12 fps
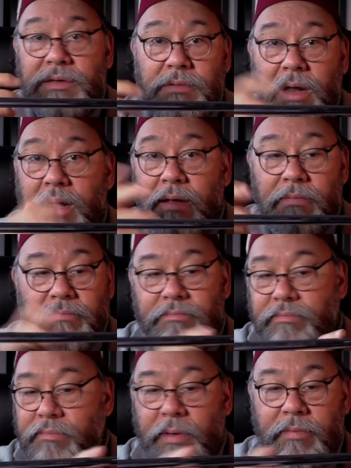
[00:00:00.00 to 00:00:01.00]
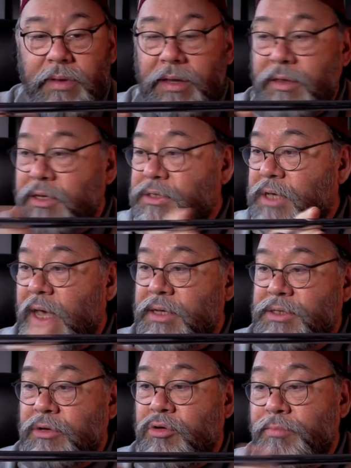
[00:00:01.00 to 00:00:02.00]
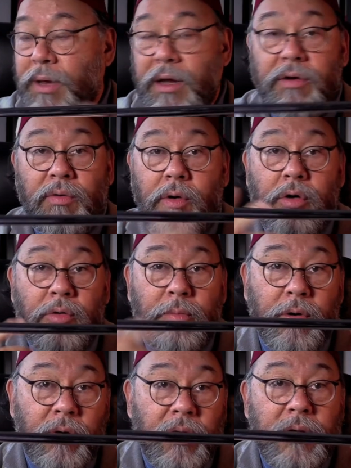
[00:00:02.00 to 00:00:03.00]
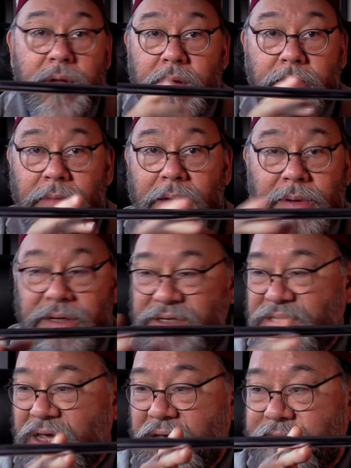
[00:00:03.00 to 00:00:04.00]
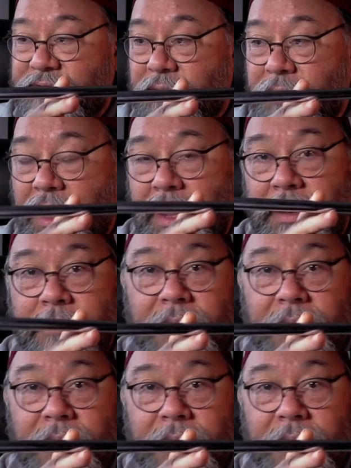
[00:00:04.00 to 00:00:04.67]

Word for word: Um, in this case, it could be a chrome or maybe a zinc of some kind.